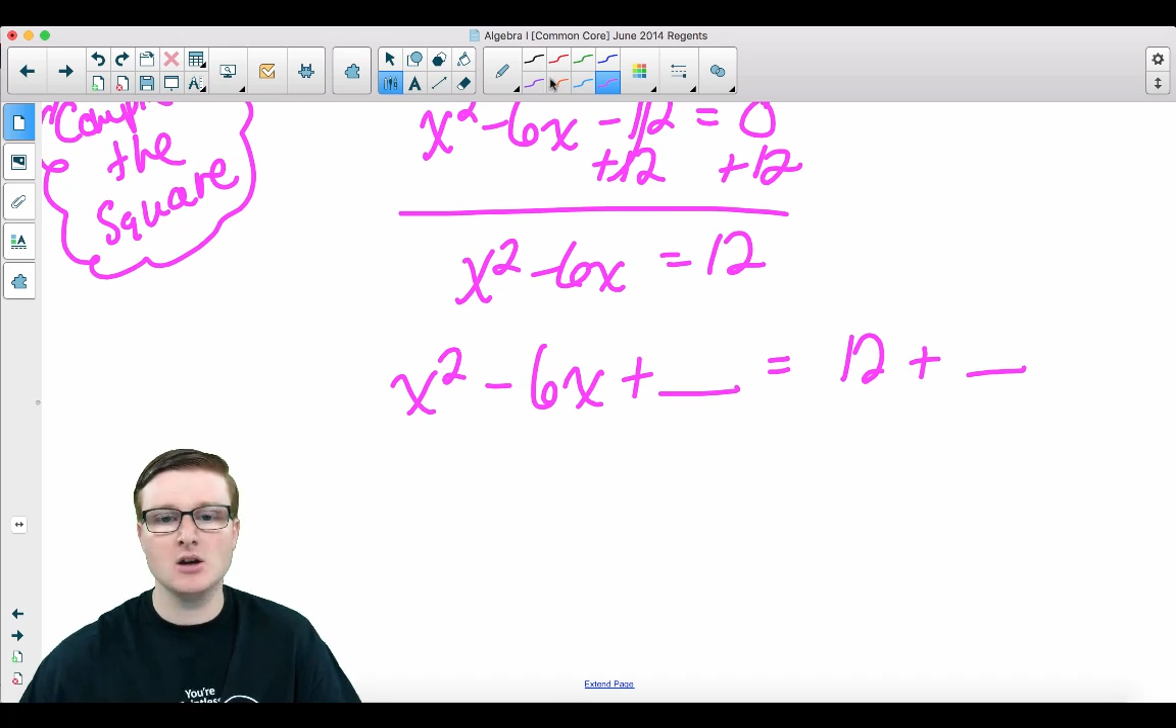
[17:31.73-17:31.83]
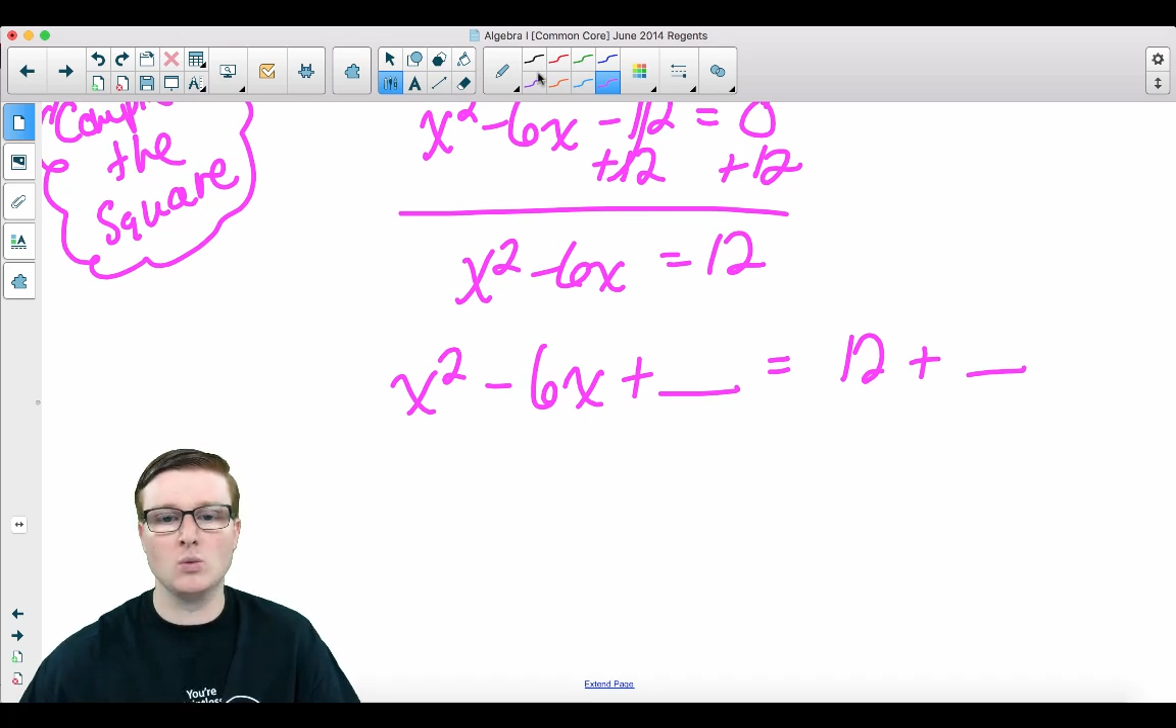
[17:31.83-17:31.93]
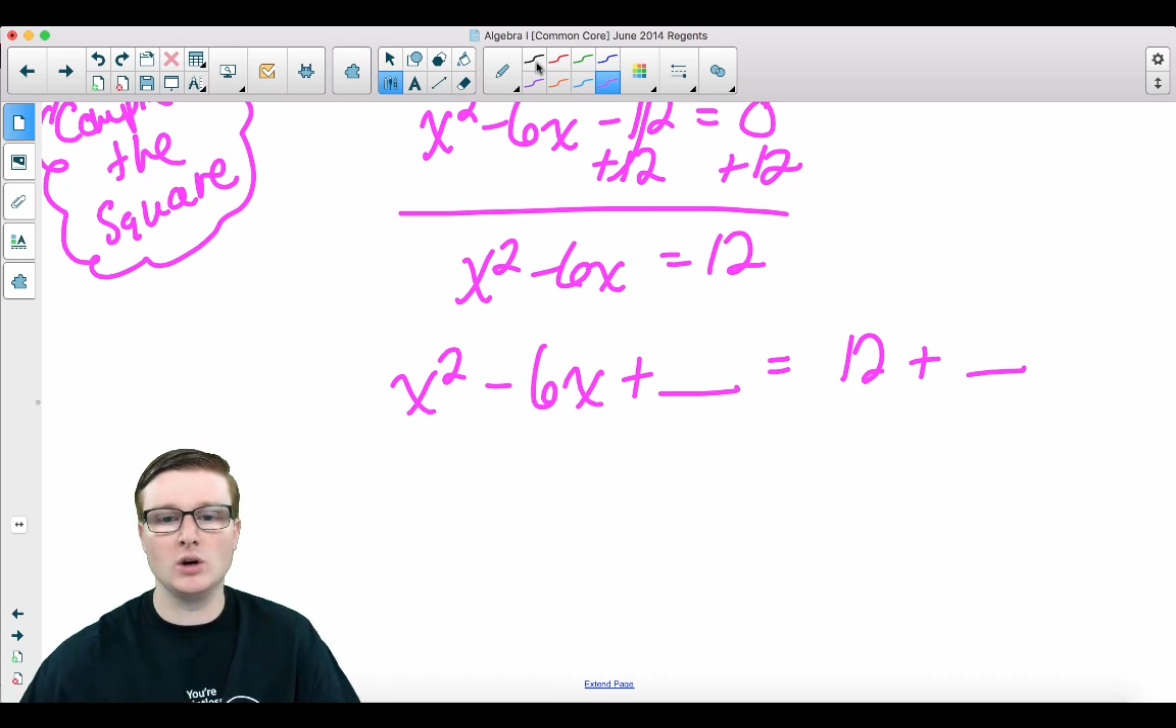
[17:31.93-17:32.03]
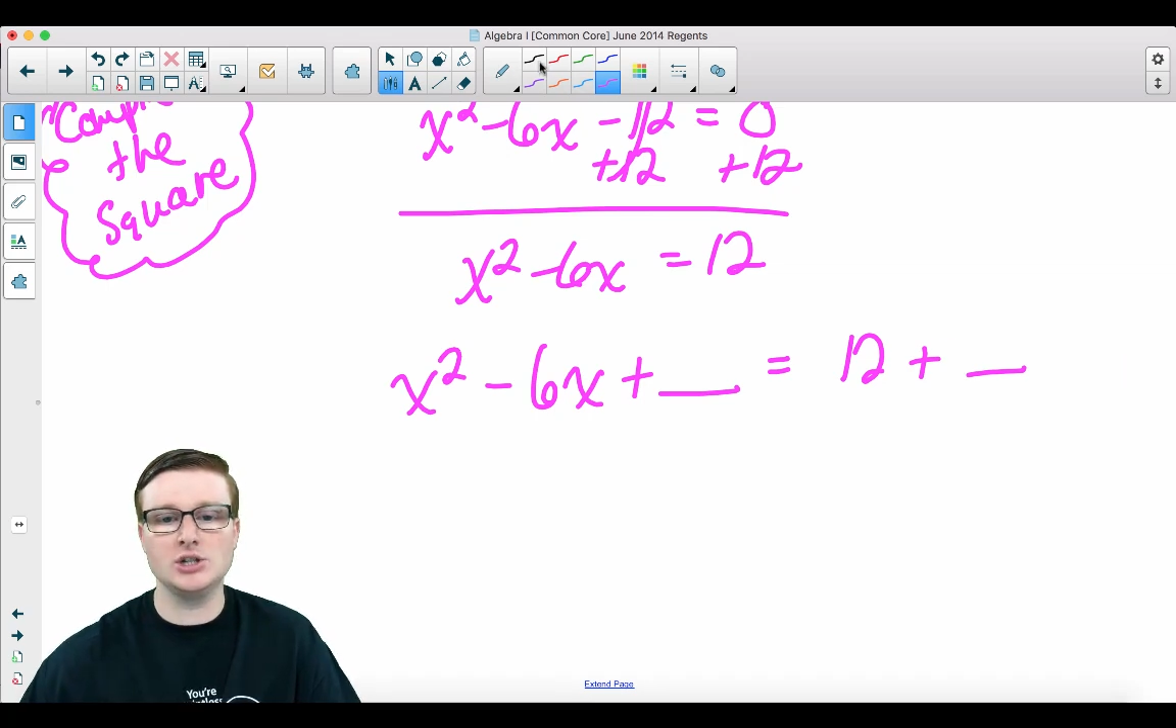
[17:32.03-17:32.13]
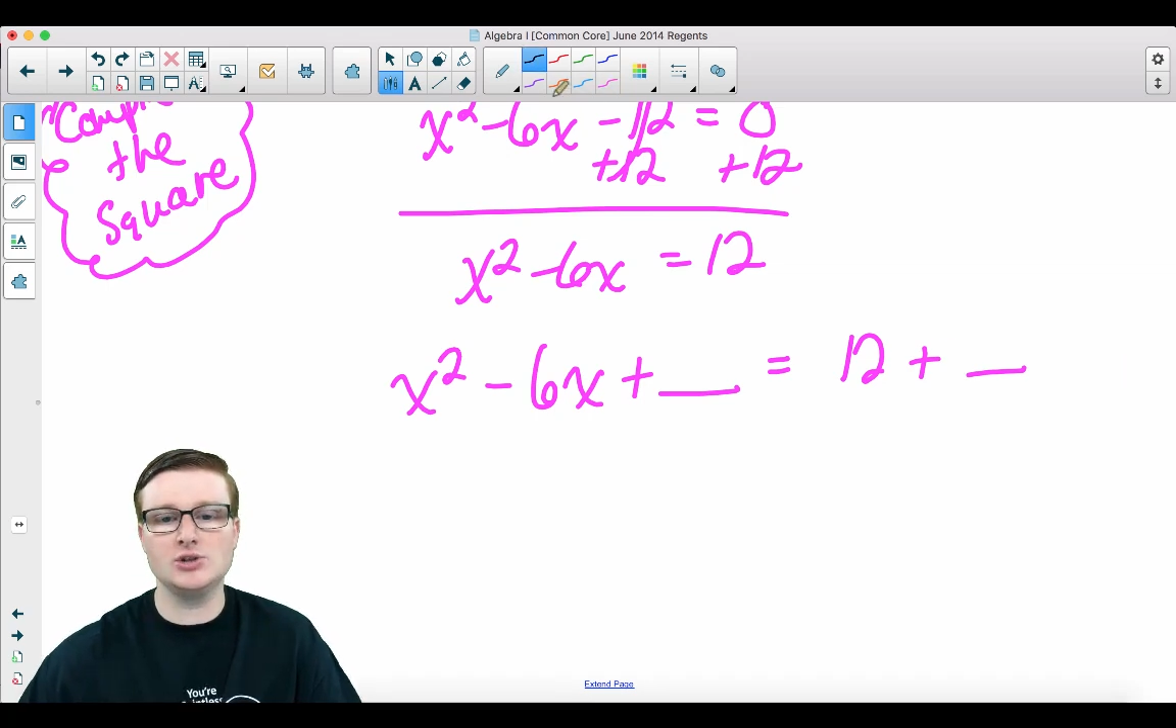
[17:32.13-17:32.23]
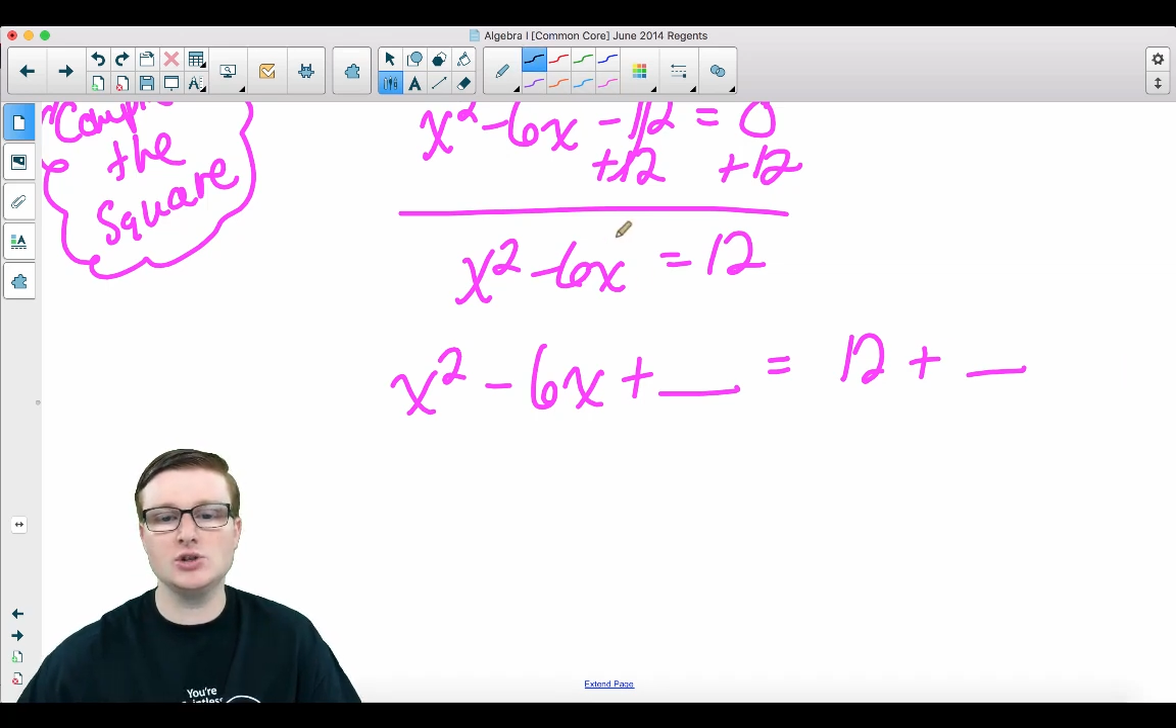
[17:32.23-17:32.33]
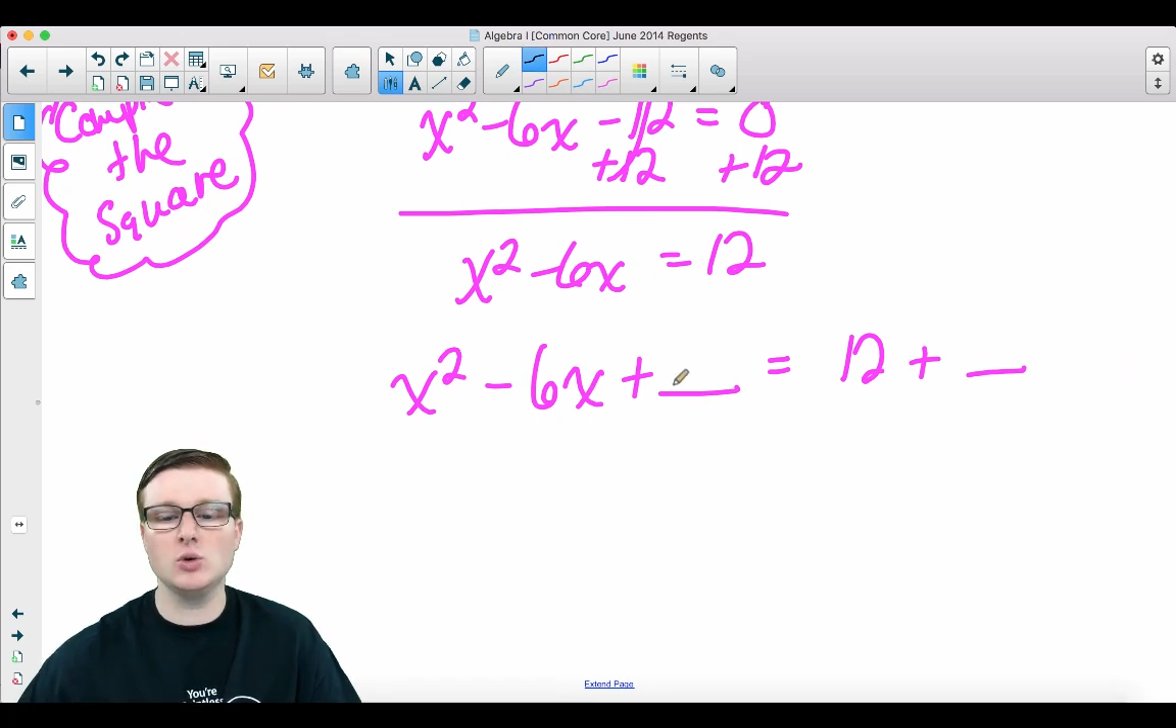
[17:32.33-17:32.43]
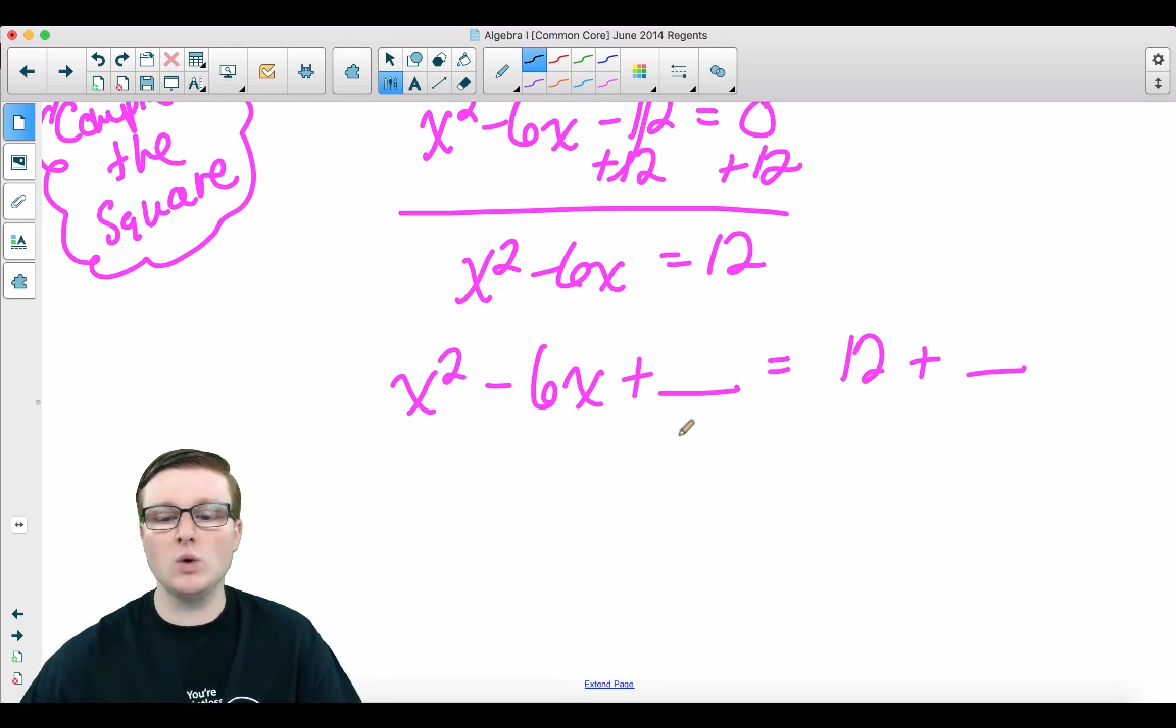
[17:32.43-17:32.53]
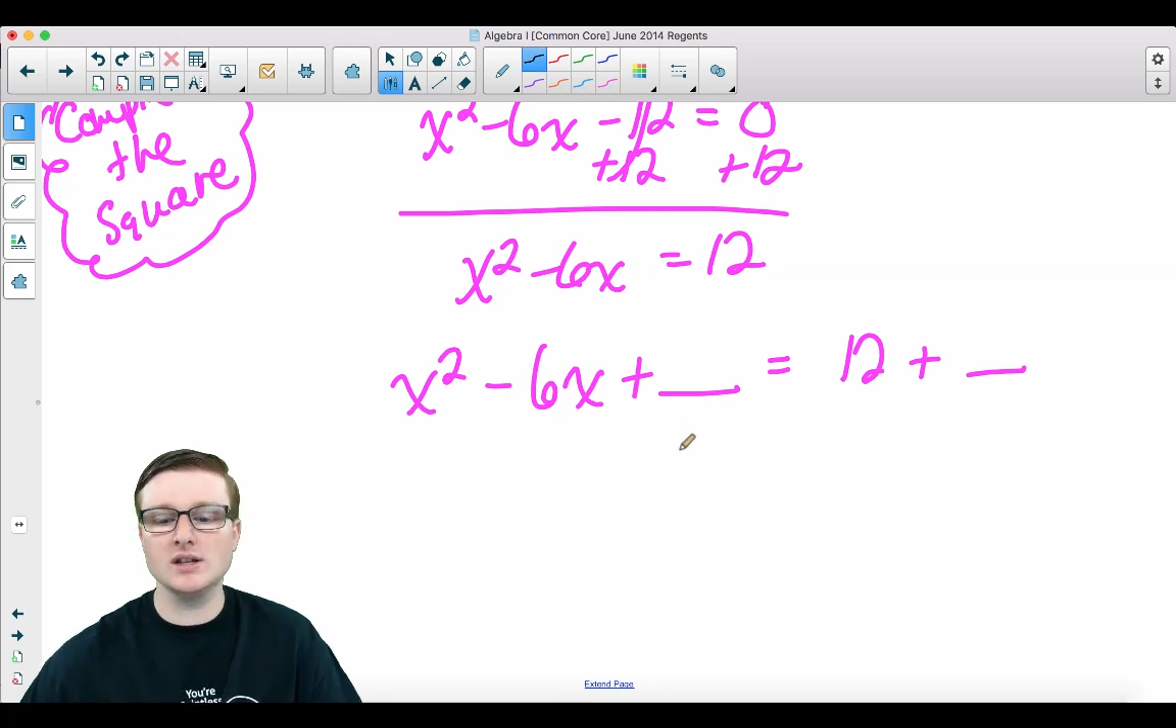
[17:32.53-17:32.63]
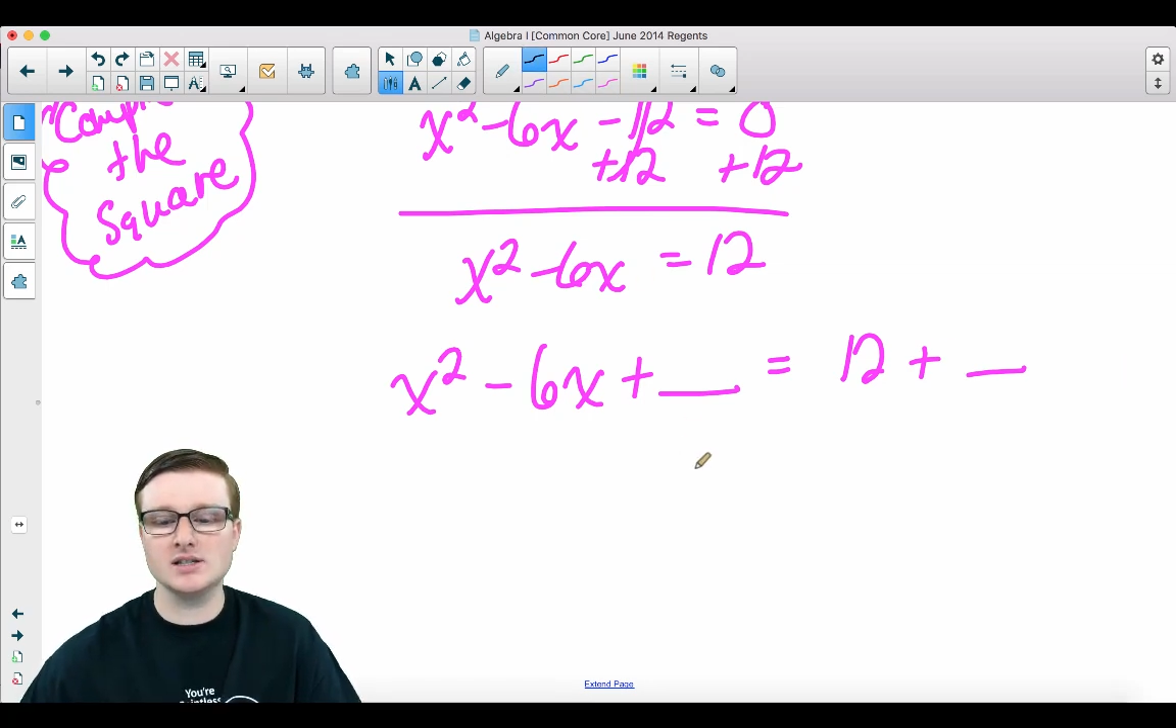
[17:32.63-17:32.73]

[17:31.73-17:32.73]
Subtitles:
what you do to one